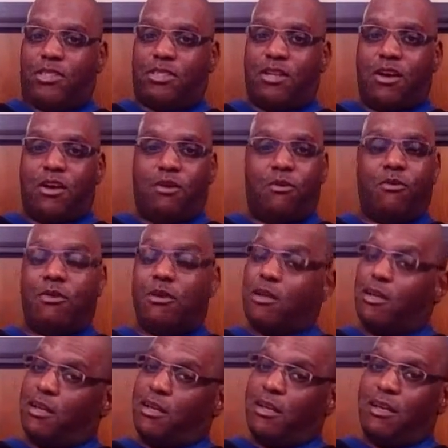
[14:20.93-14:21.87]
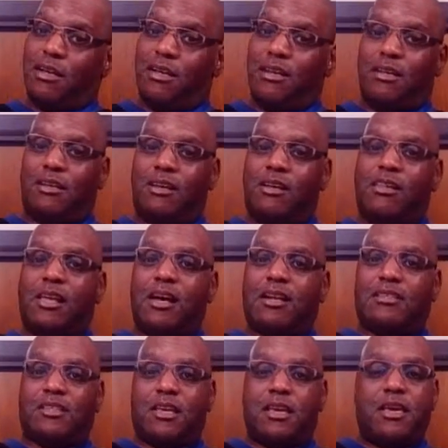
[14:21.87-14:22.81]
So good
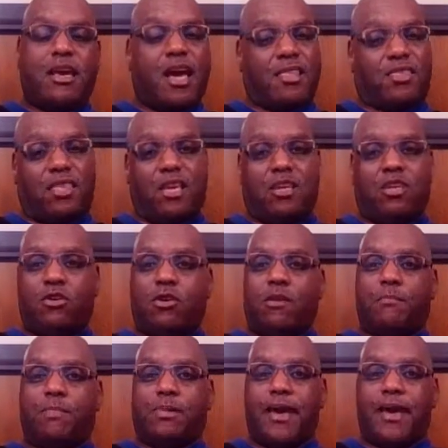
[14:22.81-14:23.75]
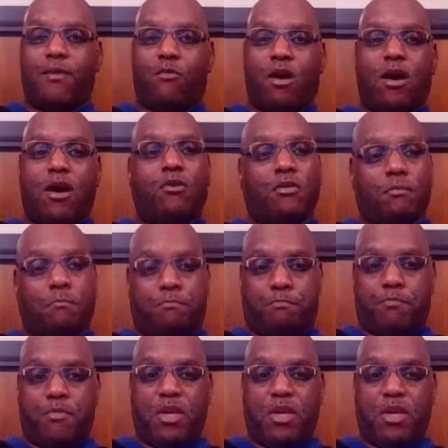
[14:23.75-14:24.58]
luck to you. I think you're going to play well.